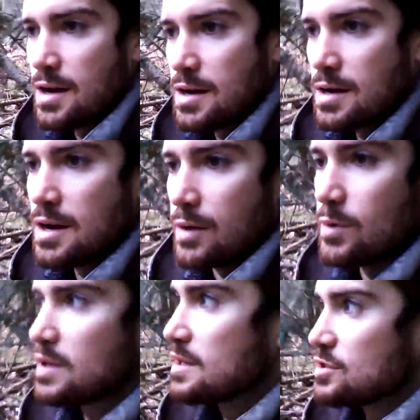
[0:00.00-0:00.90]
I
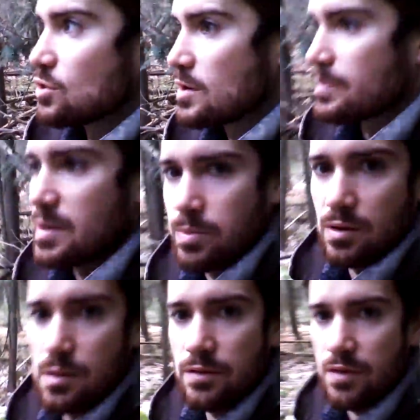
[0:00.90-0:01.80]
really enjoy people
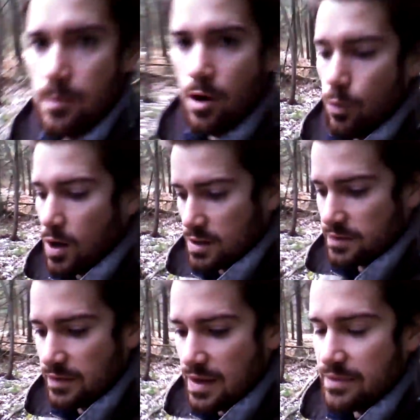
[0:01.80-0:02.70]
from all walks
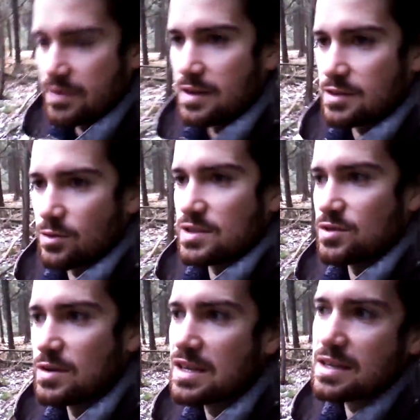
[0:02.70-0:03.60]
of life, and it's always
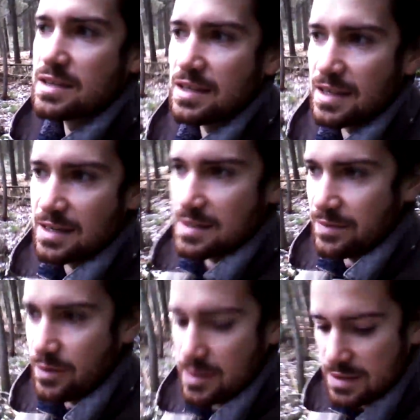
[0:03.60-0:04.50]
unique to get a
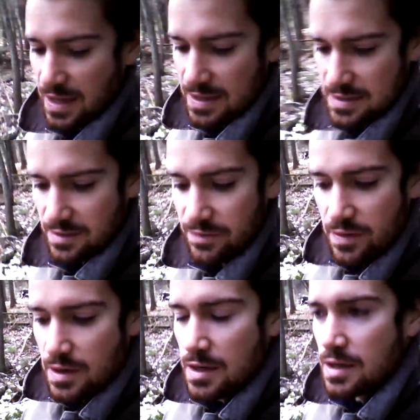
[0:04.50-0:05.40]
different taste of
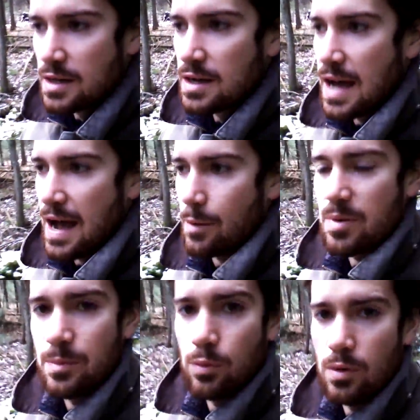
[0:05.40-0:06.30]
how
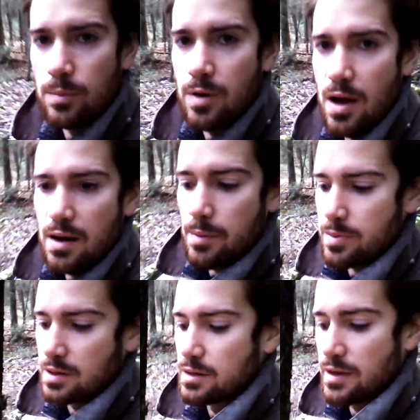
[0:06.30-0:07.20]
people were brought up
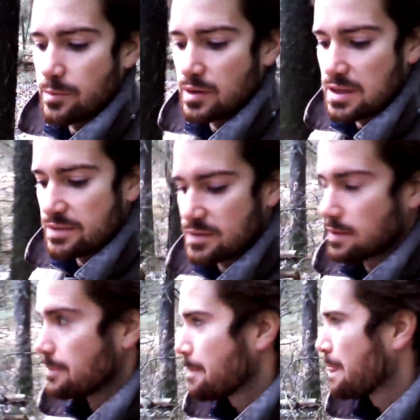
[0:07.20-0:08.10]
and their beliefs. And
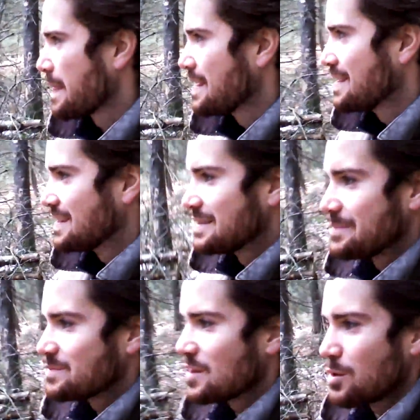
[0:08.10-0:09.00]

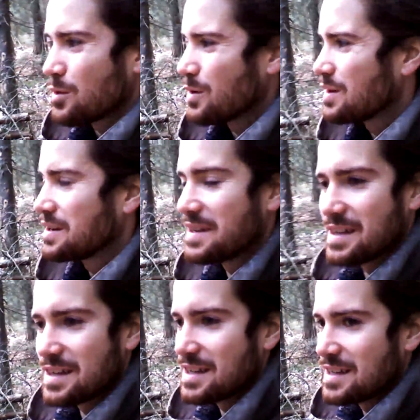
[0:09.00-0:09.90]
you know,
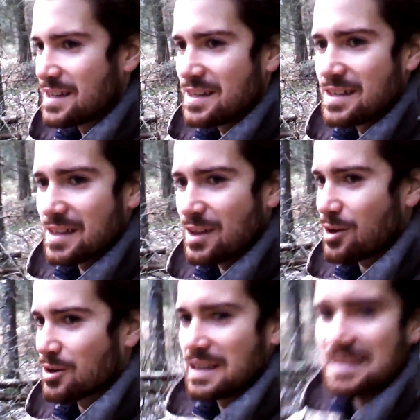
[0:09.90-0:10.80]
the
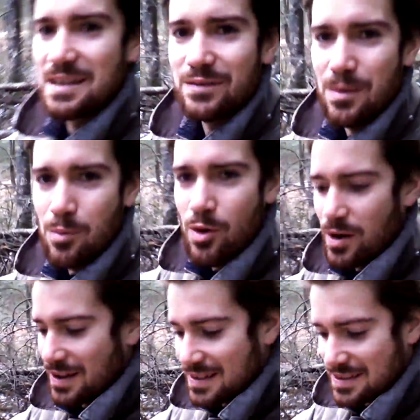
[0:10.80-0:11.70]
longer I live, the more I
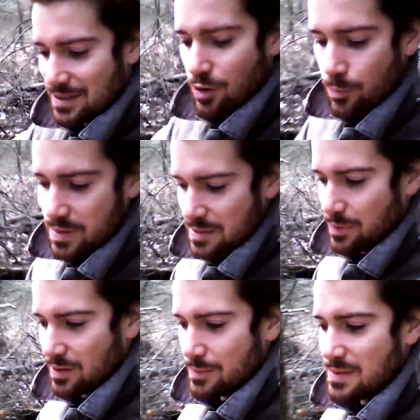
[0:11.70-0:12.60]
get to know
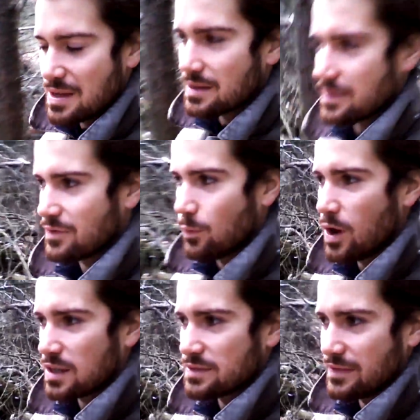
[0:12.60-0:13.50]
people and meet different
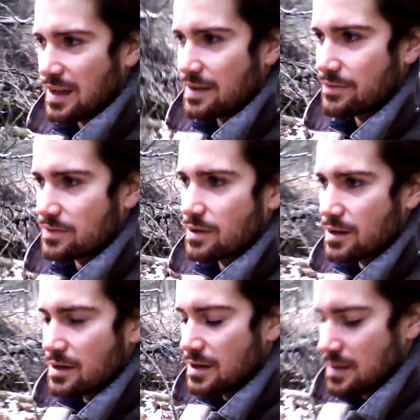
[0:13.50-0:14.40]
walks of life.
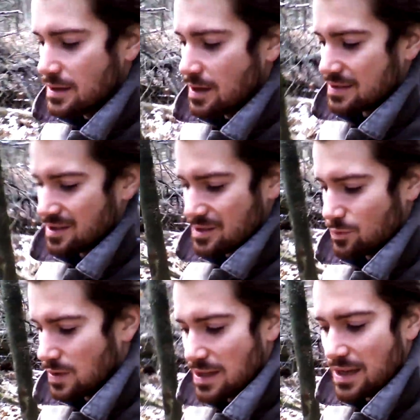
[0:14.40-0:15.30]
I start to
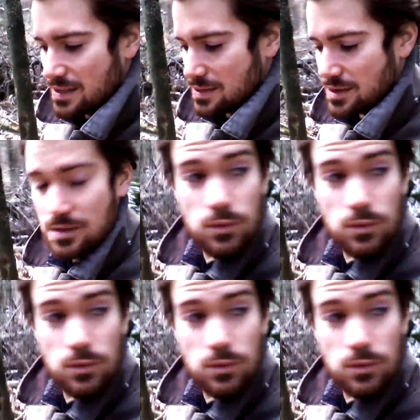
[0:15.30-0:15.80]
realize just, oop, that